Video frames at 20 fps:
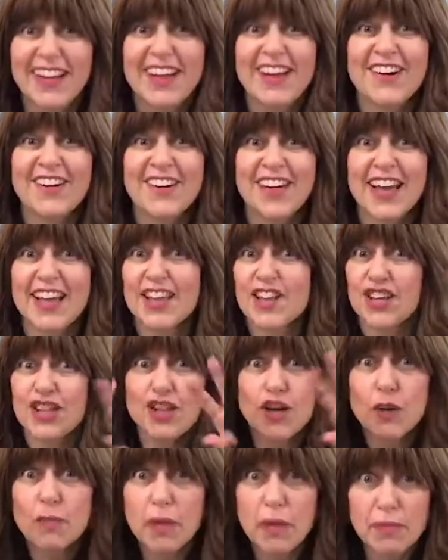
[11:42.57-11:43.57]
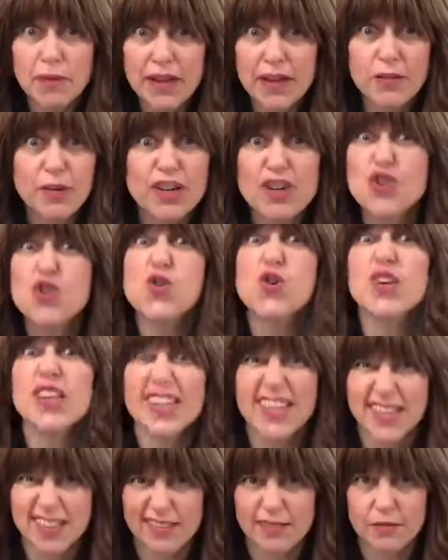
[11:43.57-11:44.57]
Okay, you can look them up anywhere. Google
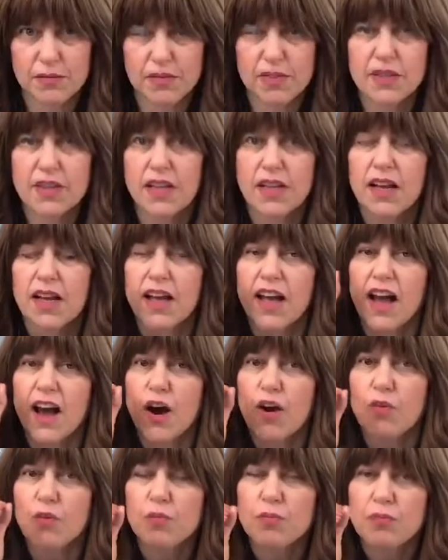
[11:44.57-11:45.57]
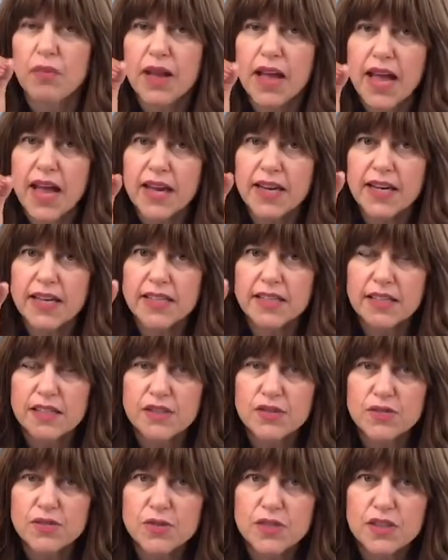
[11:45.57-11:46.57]
it. A man is the
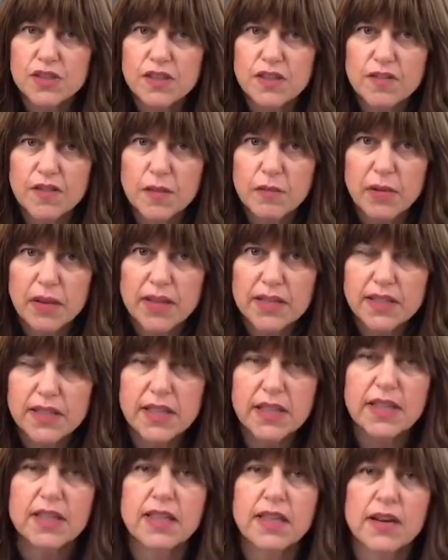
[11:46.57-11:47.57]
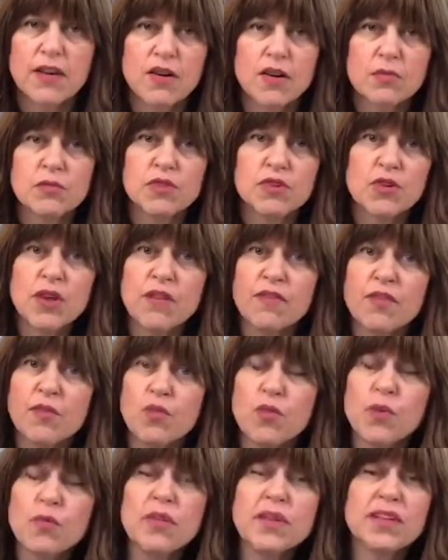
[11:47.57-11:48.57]
source of the blessing in the home. So if a
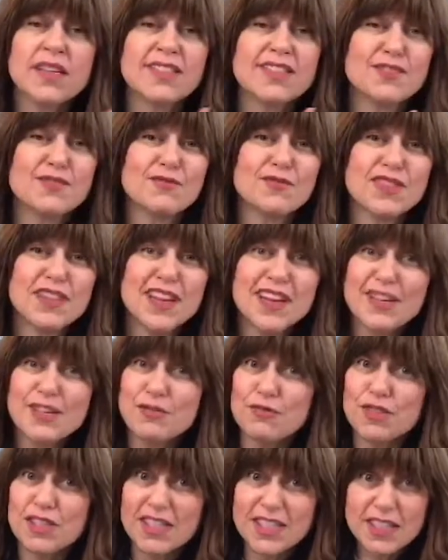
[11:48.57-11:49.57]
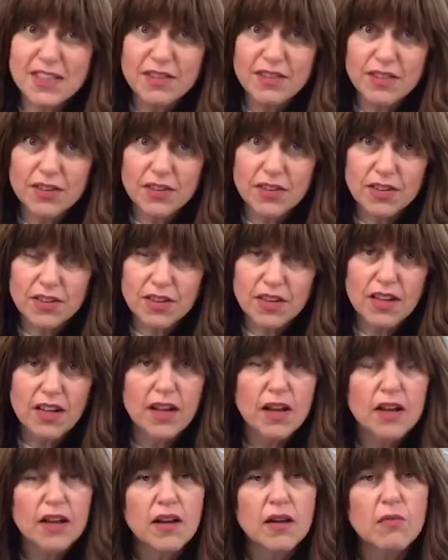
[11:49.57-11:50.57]
woman is a nice receiver,
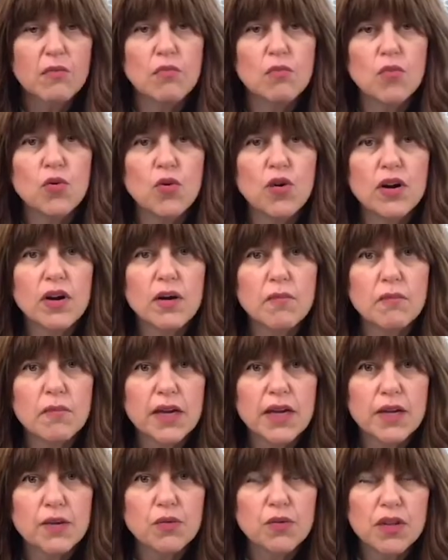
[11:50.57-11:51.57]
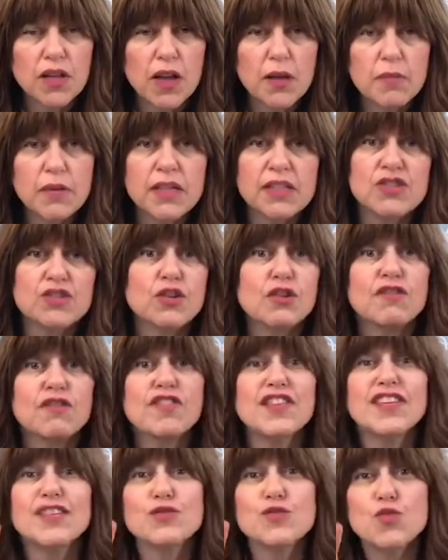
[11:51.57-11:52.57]
more money will come in. So if
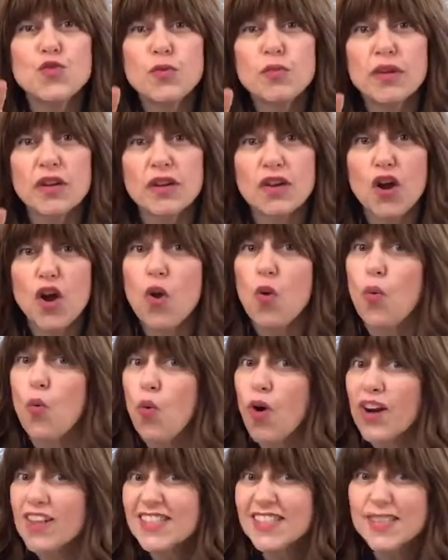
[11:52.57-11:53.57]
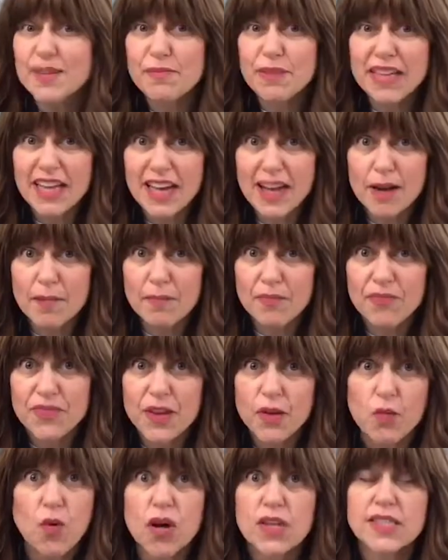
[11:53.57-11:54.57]
this woman wants to become,
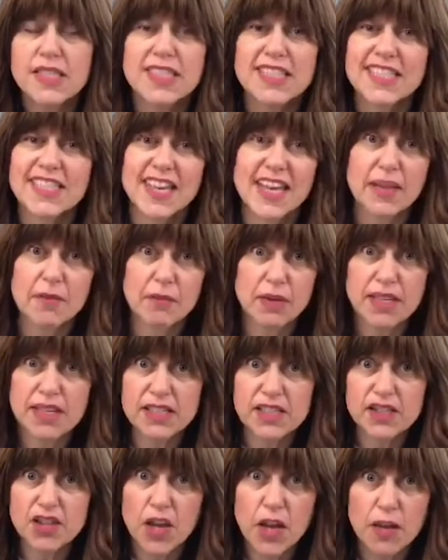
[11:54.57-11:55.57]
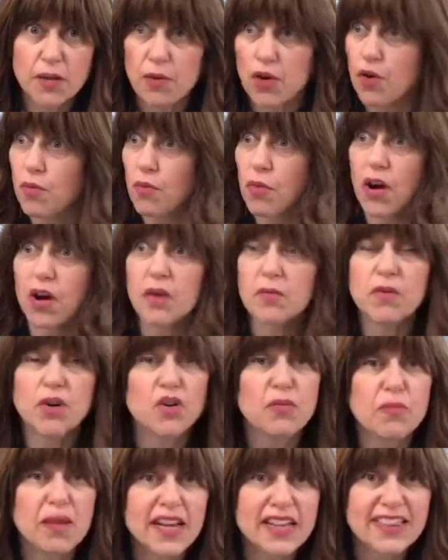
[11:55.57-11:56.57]
wants to stay, be a stay-at-home mom or
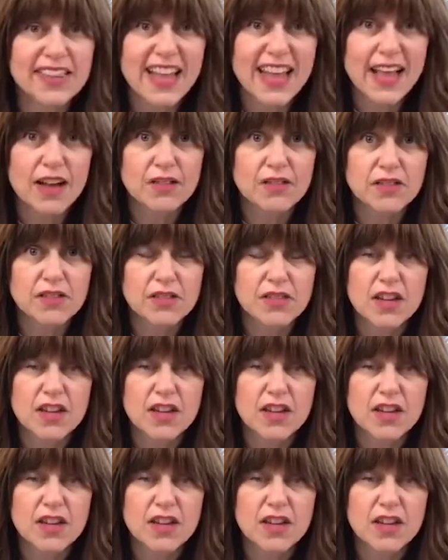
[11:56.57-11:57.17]
paint the house,